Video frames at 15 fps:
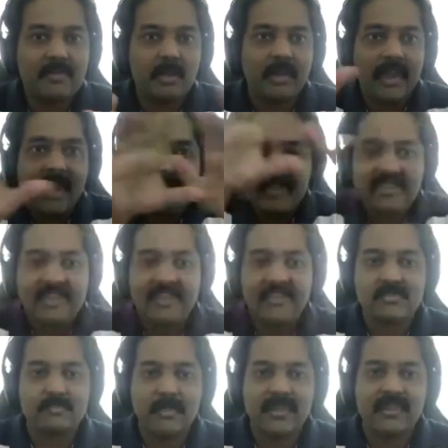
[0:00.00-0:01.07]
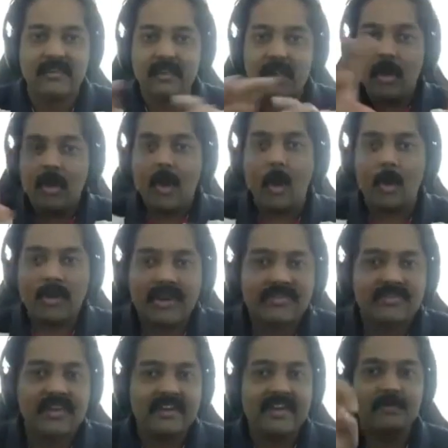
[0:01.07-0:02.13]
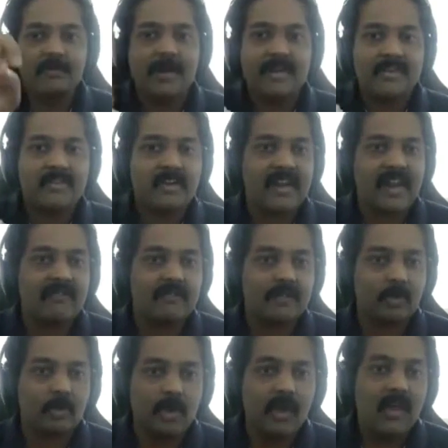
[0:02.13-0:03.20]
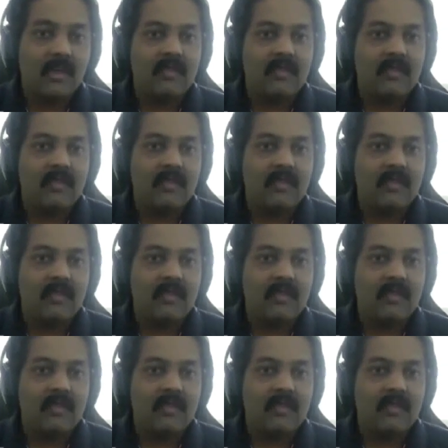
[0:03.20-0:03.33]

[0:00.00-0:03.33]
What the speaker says: So everything is being orchestrated by this craft tool,